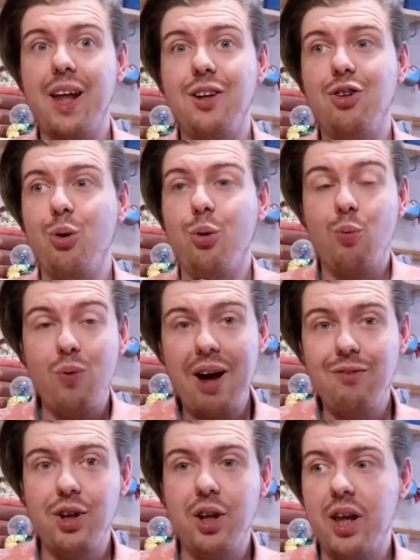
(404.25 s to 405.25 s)
and
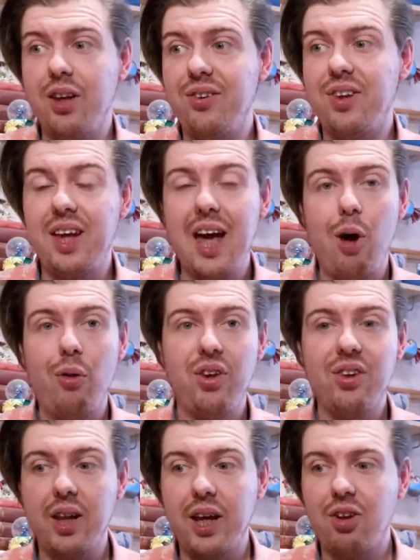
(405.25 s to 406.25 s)
unravel and see how
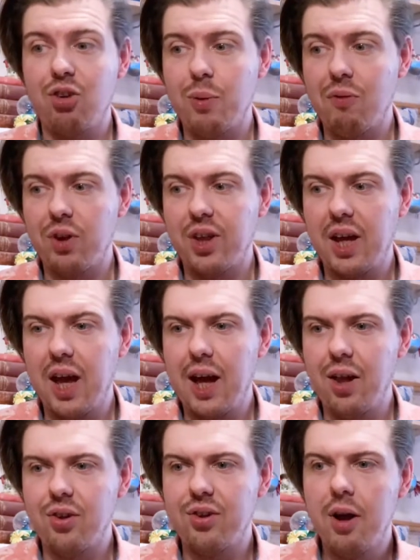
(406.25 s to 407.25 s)
this linked to everything
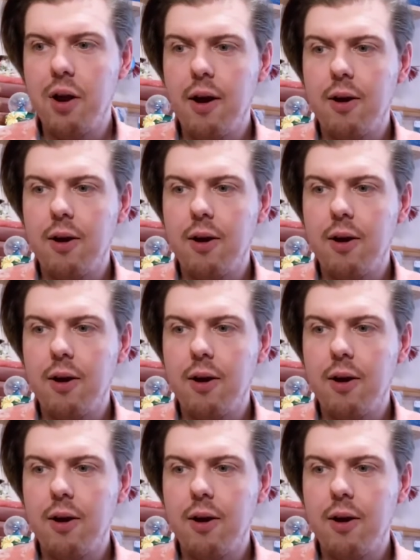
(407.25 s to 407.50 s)
else.